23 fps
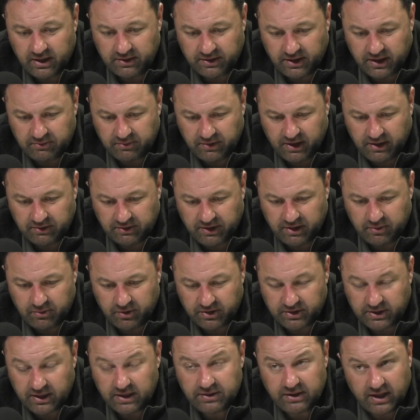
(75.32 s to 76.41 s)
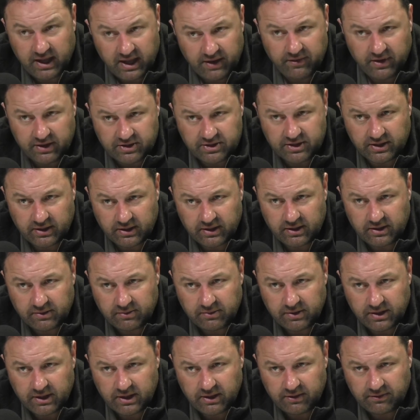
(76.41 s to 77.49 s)
they wanted to. They have actually. Yeah,
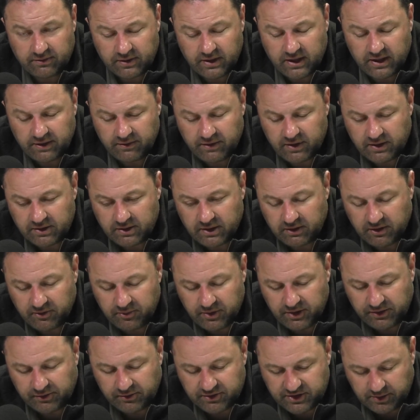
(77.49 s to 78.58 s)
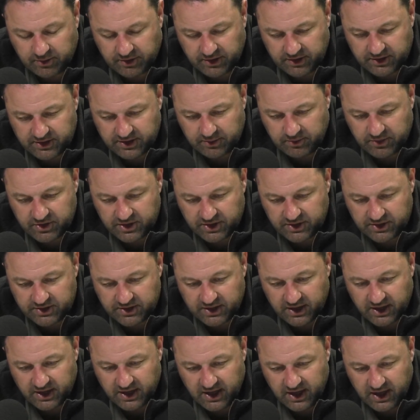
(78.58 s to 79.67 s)
they have. They have had. I've been through some of their submissions.
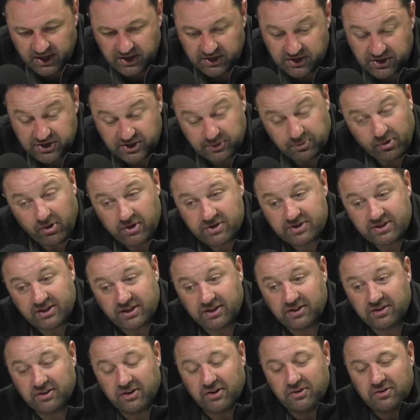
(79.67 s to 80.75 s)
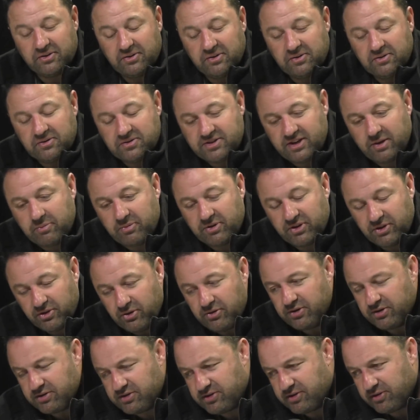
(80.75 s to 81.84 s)
Yeah, surprisingly, you know, some of the
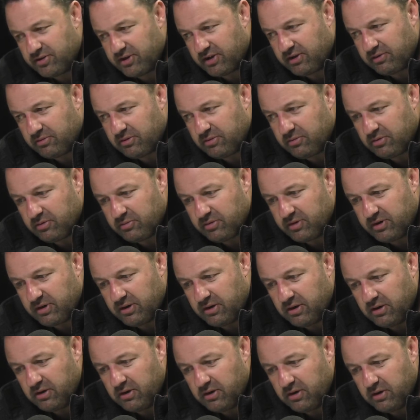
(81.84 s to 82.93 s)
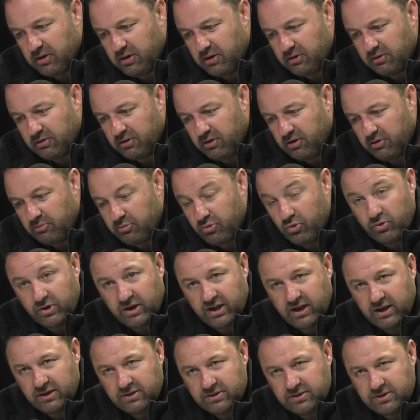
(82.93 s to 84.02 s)
unions you think that would be on board
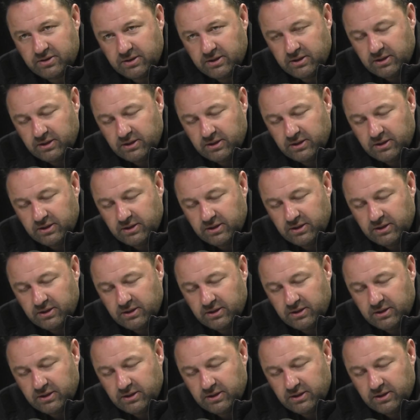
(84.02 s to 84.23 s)
aren't.